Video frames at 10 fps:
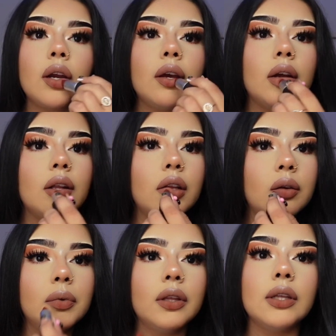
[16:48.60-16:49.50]
gonna add a little
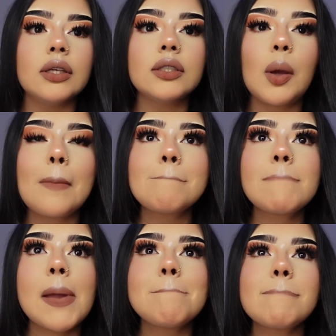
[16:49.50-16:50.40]
bit of this
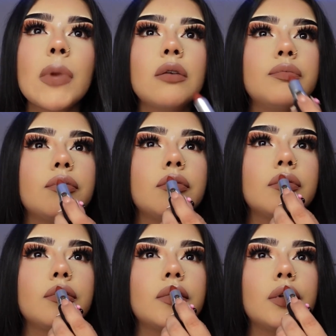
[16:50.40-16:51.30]

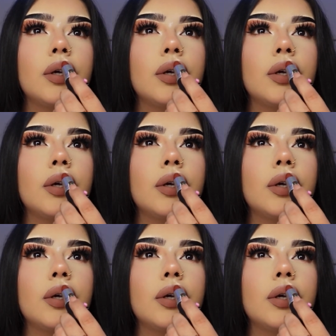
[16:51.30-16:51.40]
to